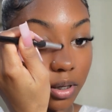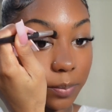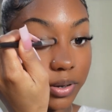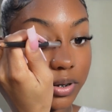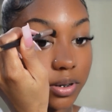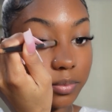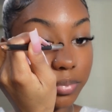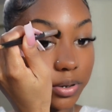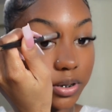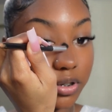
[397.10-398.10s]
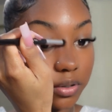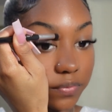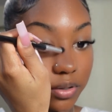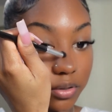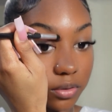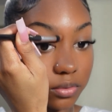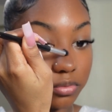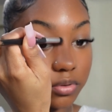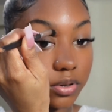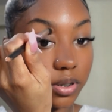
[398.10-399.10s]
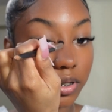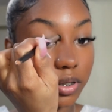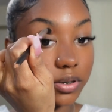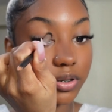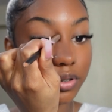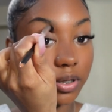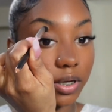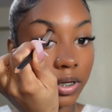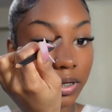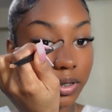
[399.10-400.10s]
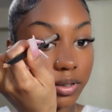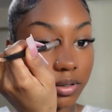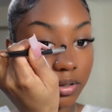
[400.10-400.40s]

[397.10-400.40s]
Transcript: into the bridge of your nose and into your eye.